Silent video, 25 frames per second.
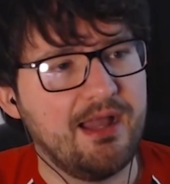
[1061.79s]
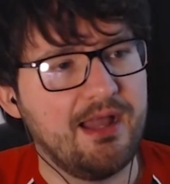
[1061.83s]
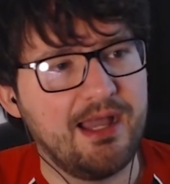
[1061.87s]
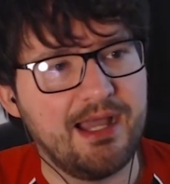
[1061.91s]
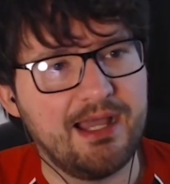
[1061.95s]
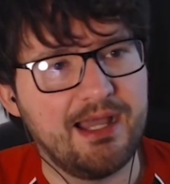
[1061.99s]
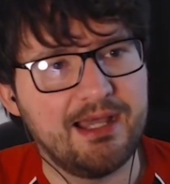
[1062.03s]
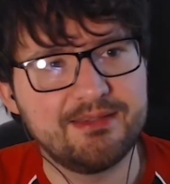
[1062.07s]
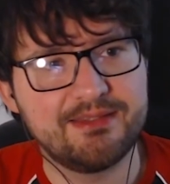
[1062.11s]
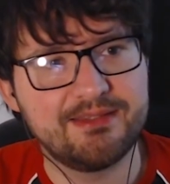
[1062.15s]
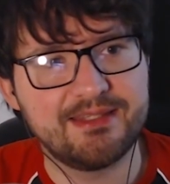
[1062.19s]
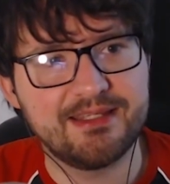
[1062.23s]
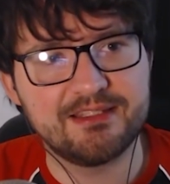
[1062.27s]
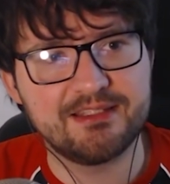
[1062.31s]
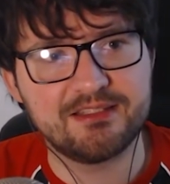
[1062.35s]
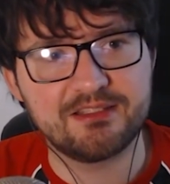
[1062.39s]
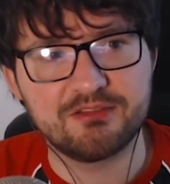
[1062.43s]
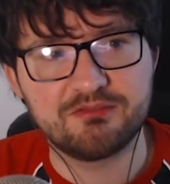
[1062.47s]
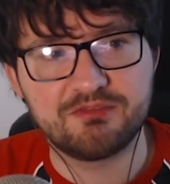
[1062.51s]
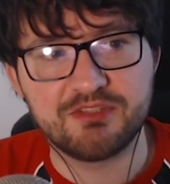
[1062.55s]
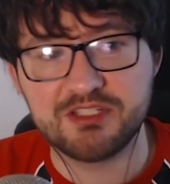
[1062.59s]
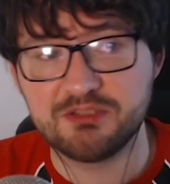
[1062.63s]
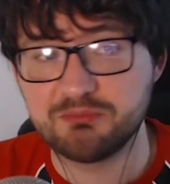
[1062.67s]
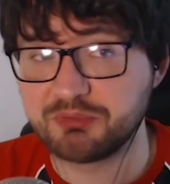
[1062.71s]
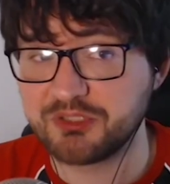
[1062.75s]
And then
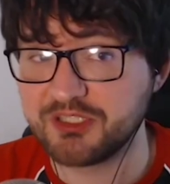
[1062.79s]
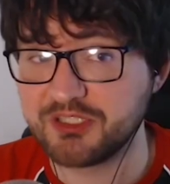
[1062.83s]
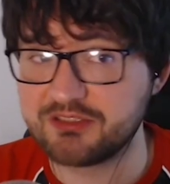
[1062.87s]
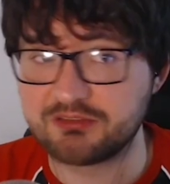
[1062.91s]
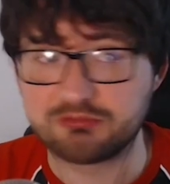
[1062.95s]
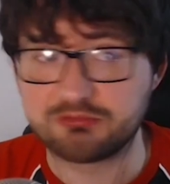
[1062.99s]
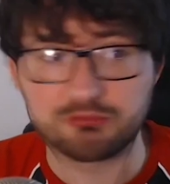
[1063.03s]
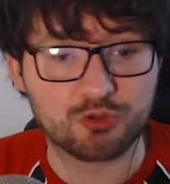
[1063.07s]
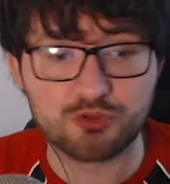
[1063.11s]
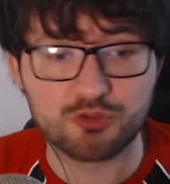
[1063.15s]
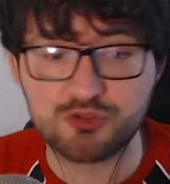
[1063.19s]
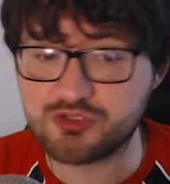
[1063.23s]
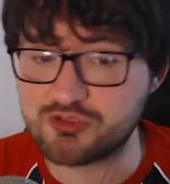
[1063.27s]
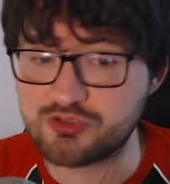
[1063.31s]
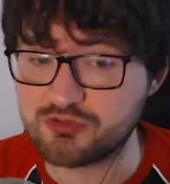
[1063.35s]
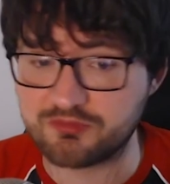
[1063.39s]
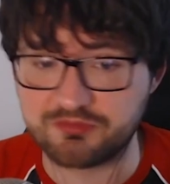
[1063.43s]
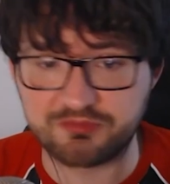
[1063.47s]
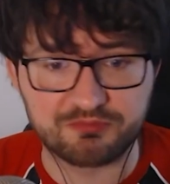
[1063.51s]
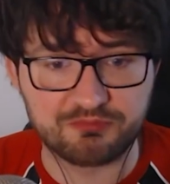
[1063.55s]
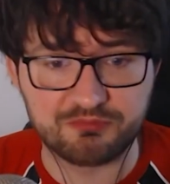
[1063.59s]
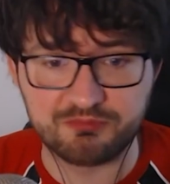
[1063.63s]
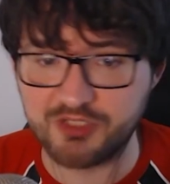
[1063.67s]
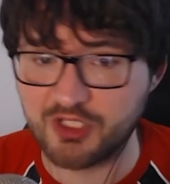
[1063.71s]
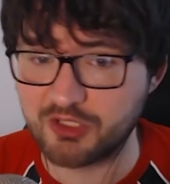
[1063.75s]
Levein played loads
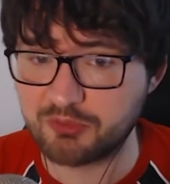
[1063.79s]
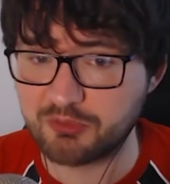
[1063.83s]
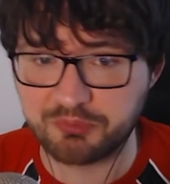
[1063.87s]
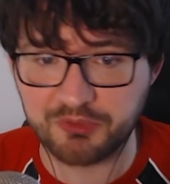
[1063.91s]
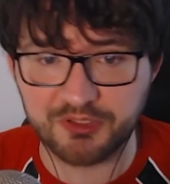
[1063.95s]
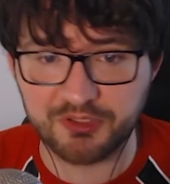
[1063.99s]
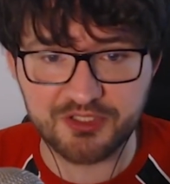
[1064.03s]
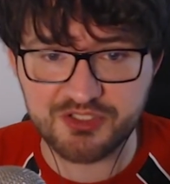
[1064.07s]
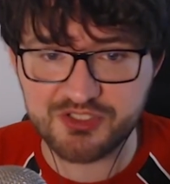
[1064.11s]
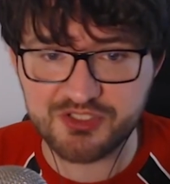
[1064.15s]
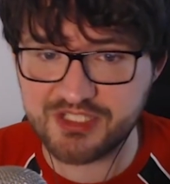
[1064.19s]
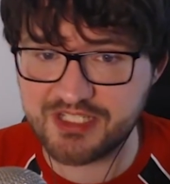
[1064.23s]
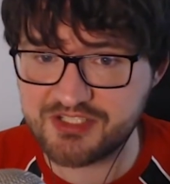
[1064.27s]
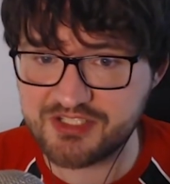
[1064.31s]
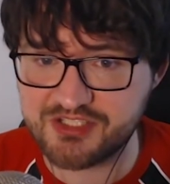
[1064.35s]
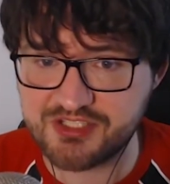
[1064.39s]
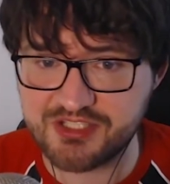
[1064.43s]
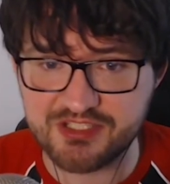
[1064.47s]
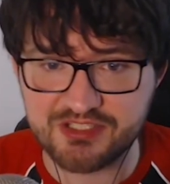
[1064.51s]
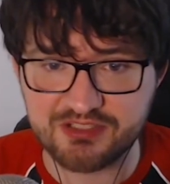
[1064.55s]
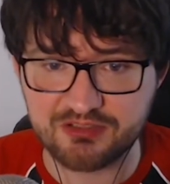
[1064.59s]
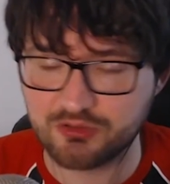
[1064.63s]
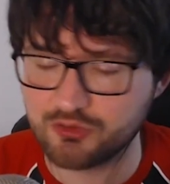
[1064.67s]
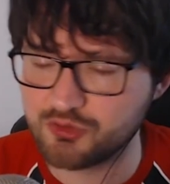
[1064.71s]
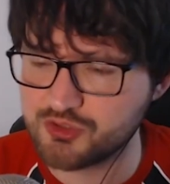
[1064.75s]
of young players that
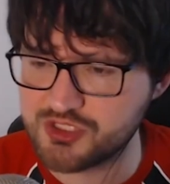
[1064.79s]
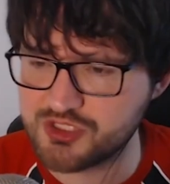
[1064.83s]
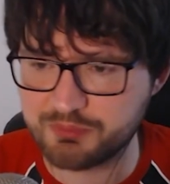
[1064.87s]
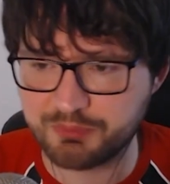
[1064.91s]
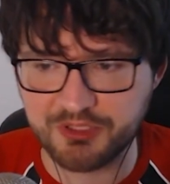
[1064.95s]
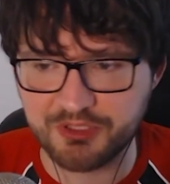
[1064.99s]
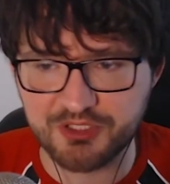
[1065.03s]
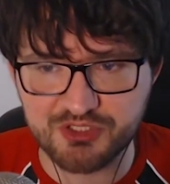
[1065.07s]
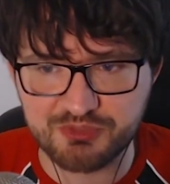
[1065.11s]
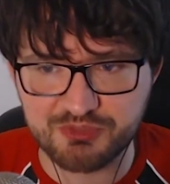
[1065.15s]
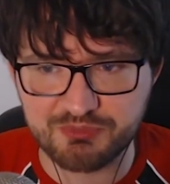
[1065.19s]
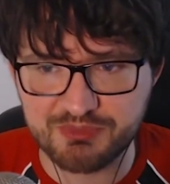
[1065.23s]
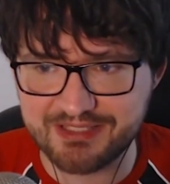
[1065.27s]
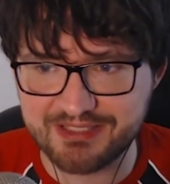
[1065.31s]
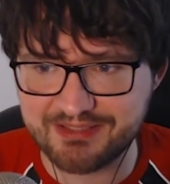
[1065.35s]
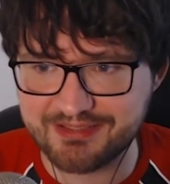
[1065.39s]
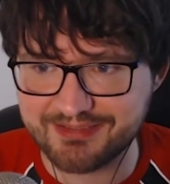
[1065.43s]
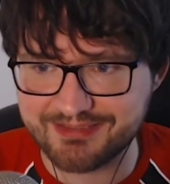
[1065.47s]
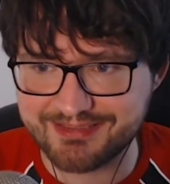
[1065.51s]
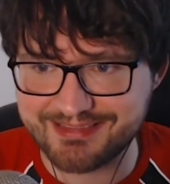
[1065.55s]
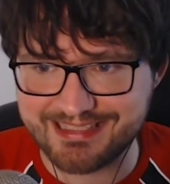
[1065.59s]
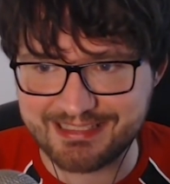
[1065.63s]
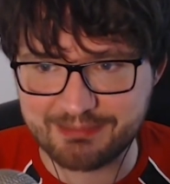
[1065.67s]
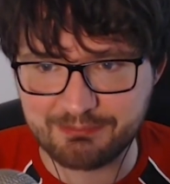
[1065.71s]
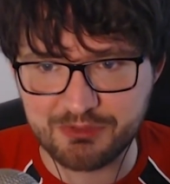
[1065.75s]
season. Loads of players made their
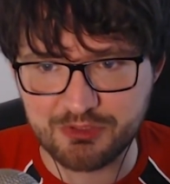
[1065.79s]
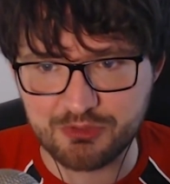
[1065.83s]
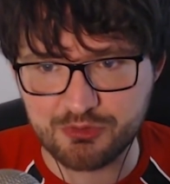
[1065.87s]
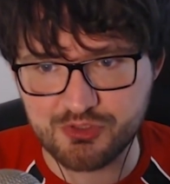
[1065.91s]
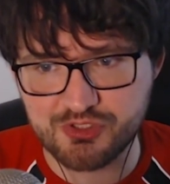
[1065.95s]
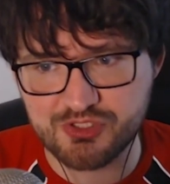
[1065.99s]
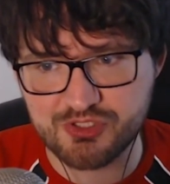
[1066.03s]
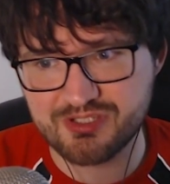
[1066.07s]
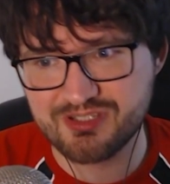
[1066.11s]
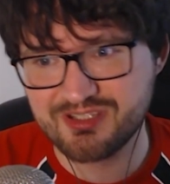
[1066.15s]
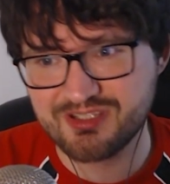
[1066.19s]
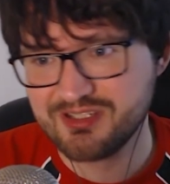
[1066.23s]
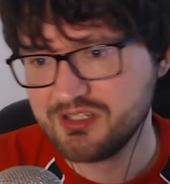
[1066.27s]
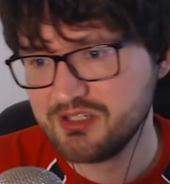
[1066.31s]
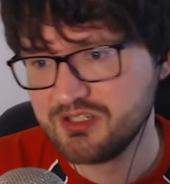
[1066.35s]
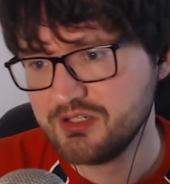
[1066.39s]
debuts.